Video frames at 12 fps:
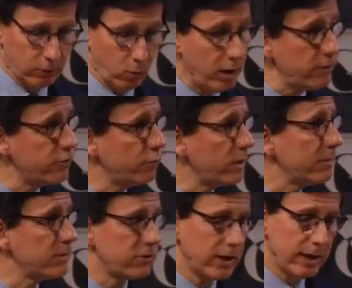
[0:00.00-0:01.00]
One
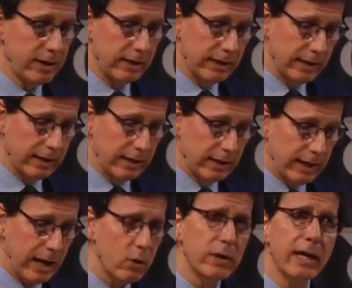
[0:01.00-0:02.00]
stream said,
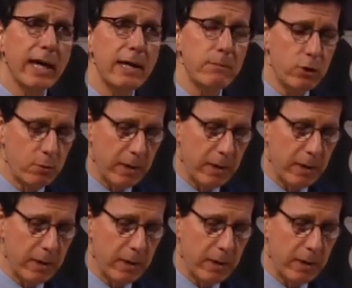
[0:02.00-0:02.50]
How came you,